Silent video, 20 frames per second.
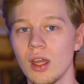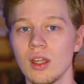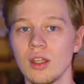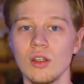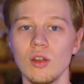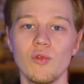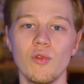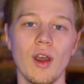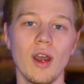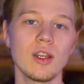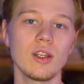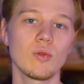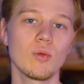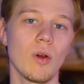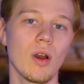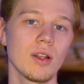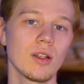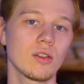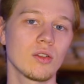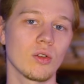to find
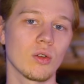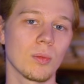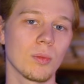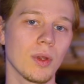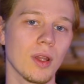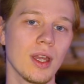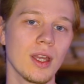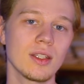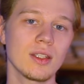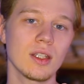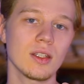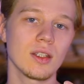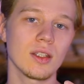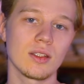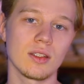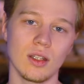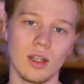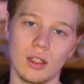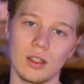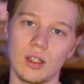one to replace it is
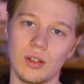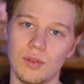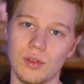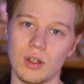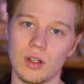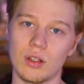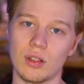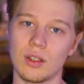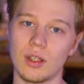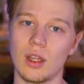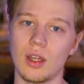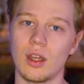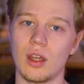not difficult,